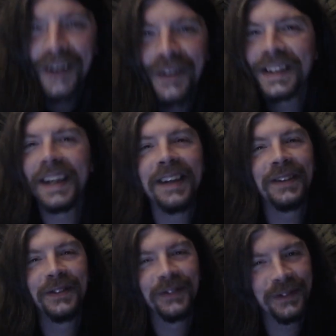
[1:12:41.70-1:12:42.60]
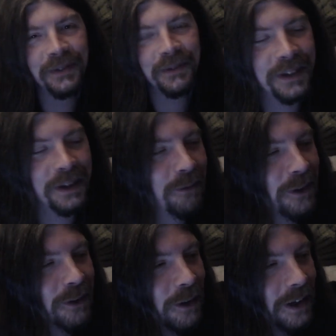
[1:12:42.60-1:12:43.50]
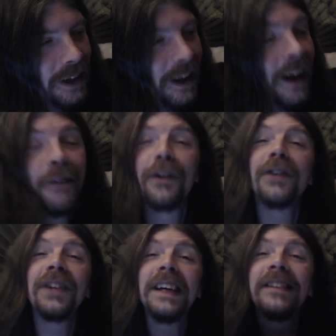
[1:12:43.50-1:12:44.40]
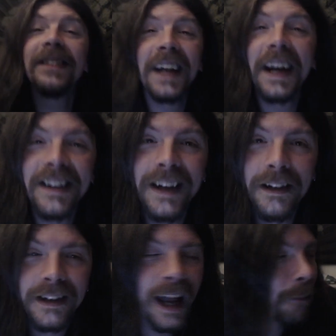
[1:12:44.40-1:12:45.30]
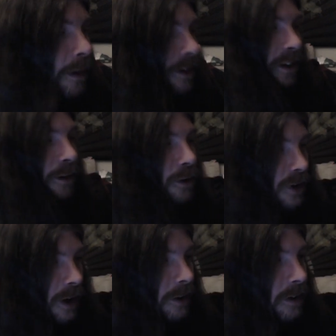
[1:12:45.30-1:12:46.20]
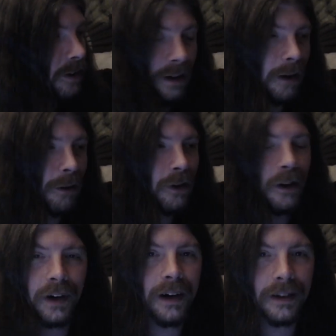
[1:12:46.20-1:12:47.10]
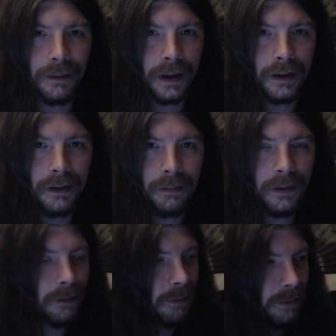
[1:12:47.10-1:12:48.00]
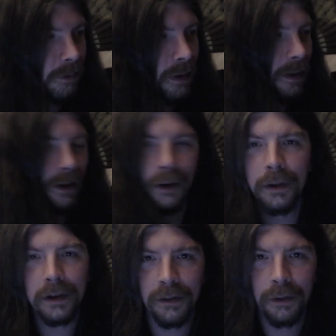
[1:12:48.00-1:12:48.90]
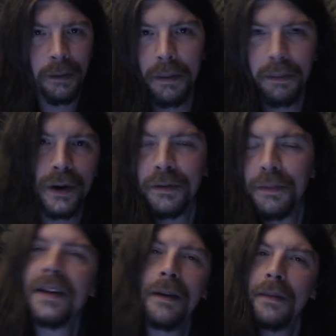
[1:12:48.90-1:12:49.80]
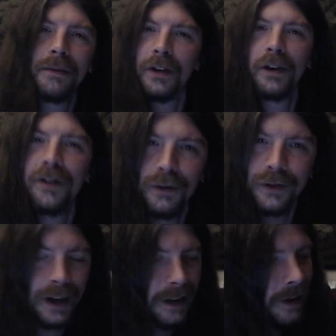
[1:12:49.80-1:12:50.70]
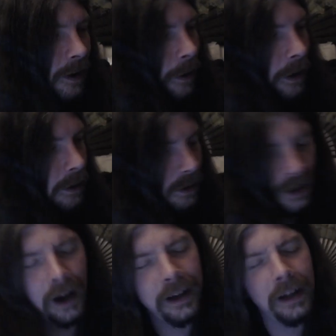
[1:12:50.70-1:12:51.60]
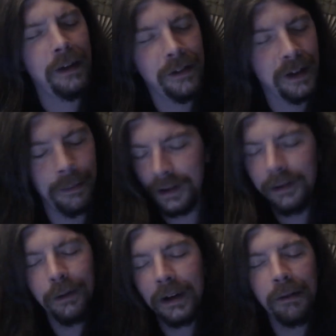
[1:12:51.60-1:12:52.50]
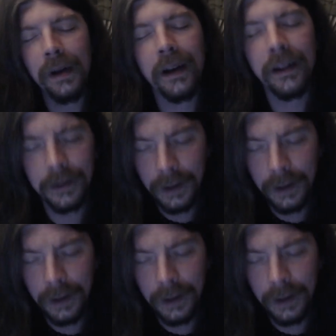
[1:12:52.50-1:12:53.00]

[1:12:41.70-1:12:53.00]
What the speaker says: was like, what's up? What's wrong with you? First thing he said out of the gate, he's like, how much do you charge? I said, I don't charge anything, man. You're one of my coworkers. You're one of my boys, man. I'm not charging you shit. He's like, no, I got to give you something. I'm like, you don't give me anything.